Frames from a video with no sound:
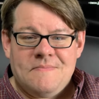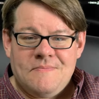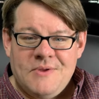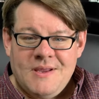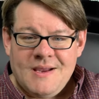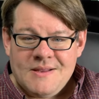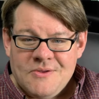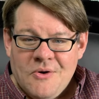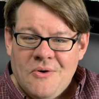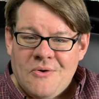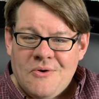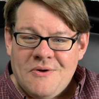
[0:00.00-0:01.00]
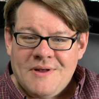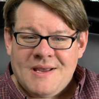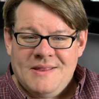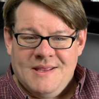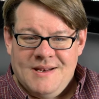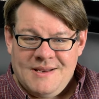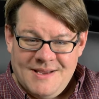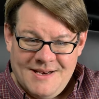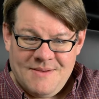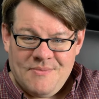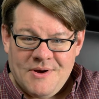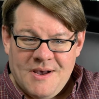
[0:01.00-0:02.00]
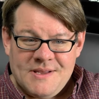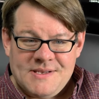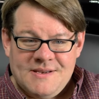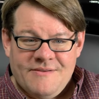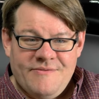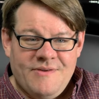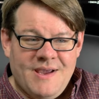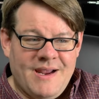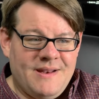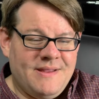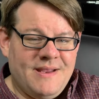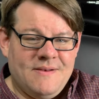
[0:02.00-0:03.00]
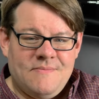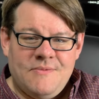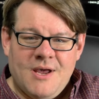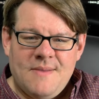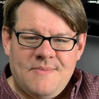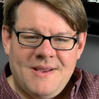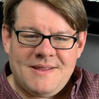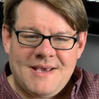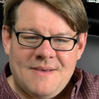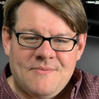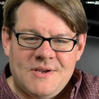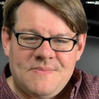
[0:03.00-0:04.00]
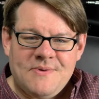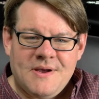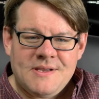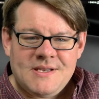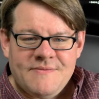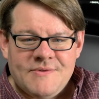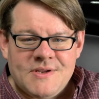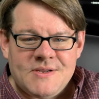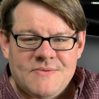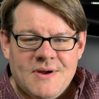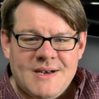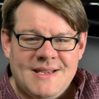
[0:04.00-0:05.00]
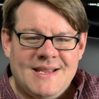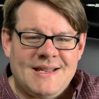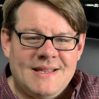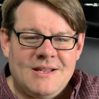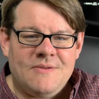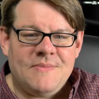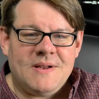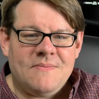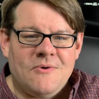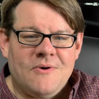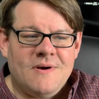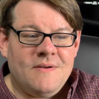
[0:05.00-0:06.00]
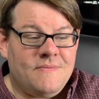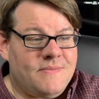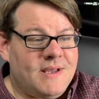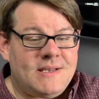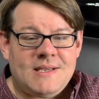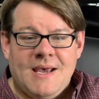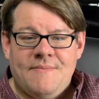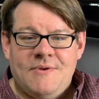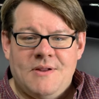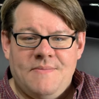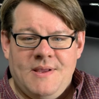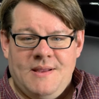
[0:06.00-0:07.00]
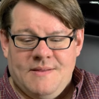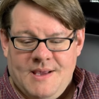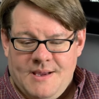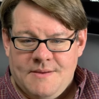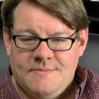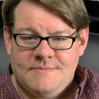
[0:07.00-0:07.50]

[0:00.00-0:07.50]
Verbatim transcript: being in the hole and then getting positive and then not being that much positive and just wanting to get a little bit more. That's happened to me like